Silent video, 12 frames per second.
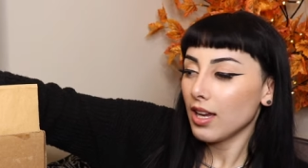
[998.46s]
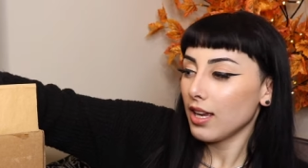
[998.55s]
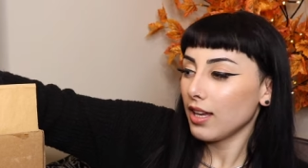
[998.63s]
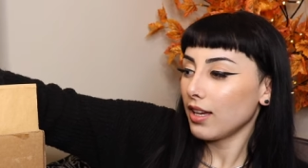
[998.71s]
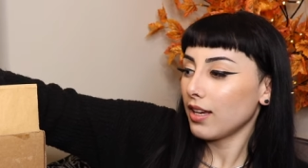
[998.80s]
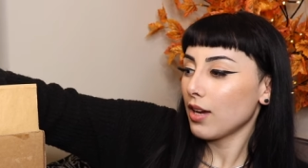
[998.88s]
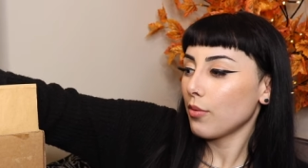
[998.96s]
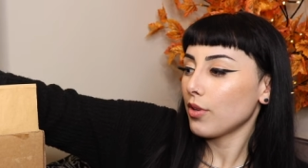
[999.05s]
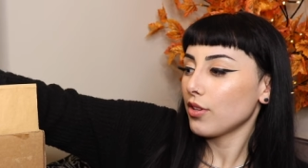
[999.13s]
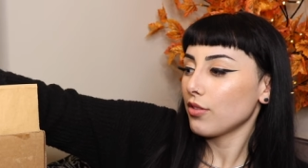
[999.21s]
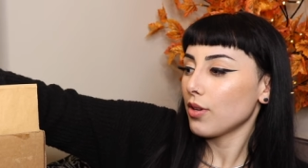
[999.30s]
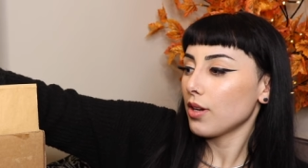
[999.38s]
and I
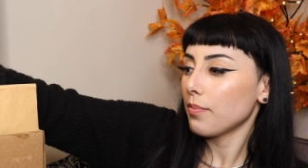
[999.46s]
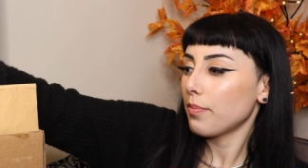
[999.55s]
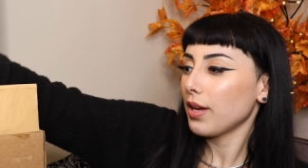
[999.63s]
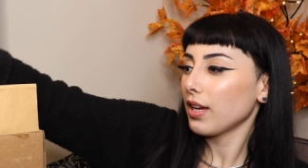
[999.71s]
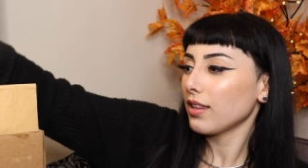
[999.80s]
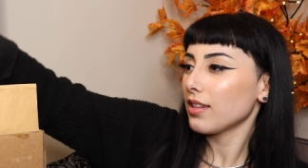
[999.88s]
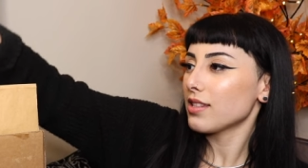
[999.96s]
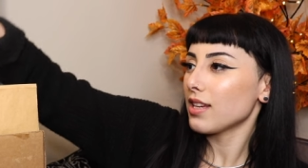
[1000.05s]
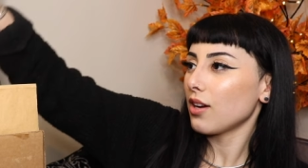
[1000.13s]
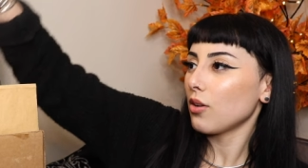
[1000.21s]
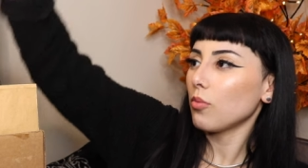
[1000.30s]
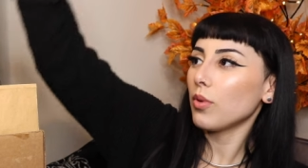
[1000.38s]
want to pick this
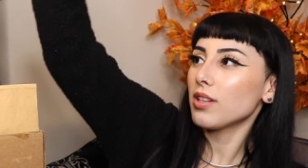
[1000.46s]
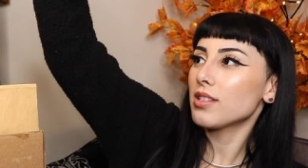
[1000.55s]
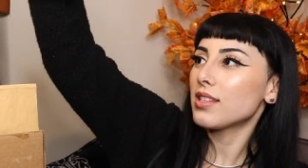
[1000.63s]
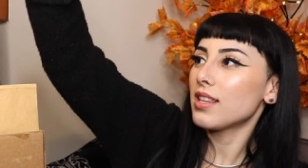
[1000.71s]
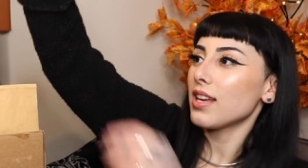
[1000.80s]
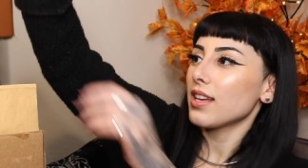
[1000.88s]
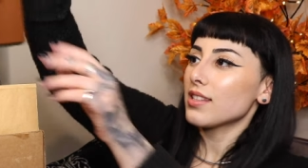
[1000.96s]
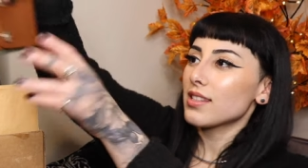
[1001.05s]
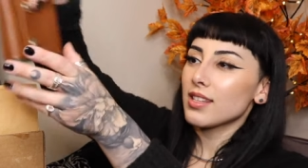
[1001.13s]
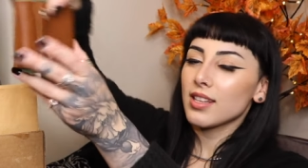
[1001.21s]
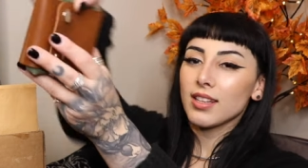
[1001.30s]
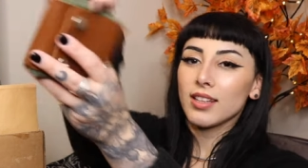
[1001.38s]
out. What is
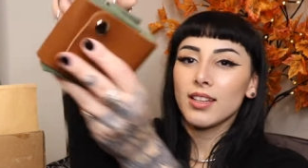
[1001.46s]
this?